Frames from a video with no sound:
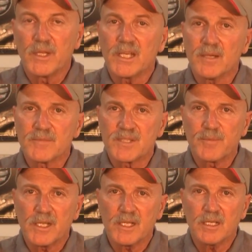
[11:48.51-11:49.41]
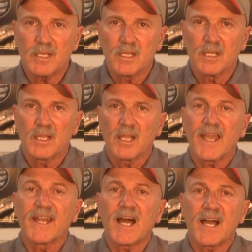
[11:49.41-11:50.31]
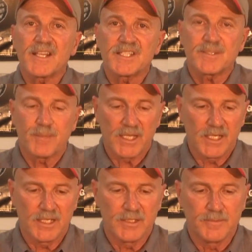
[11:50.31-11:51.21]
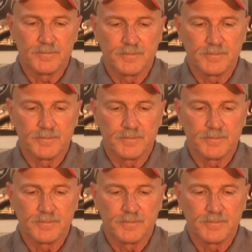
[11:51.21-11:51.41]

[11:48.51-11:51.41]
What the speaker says: medium speed, and high speed.